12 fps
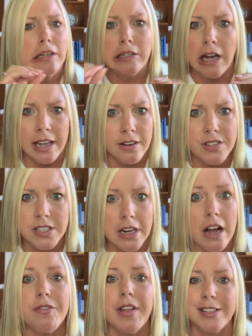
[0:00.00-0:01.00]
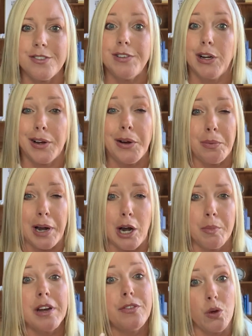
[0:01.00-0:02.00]
kind of stuff, that's very rare.
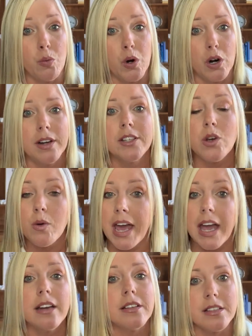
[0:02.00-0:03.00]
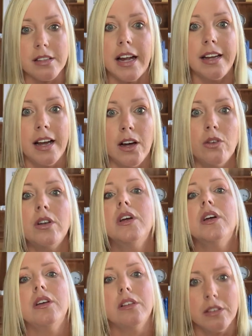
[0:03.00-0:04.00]
But if you were, it's okay to sign out,
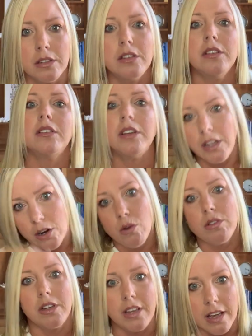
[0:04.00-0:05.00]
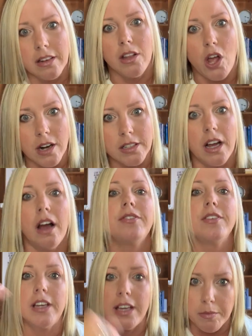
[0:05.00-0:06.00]
get logged
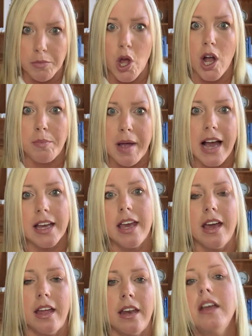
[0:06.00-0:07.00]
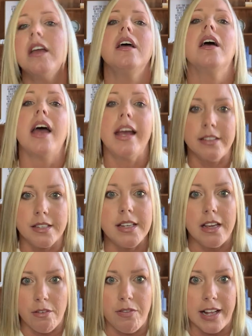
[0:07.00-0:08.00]
off, get logged back in, and
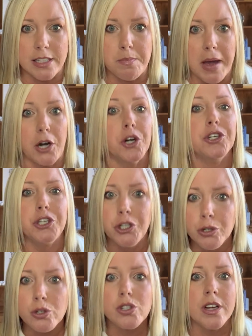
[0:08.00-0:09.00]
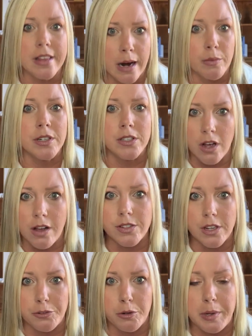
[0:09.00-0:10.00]
see if that's better. Usually that resolves
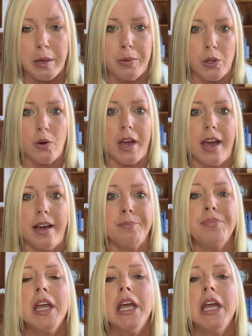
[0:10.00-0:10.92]
it for people, okay?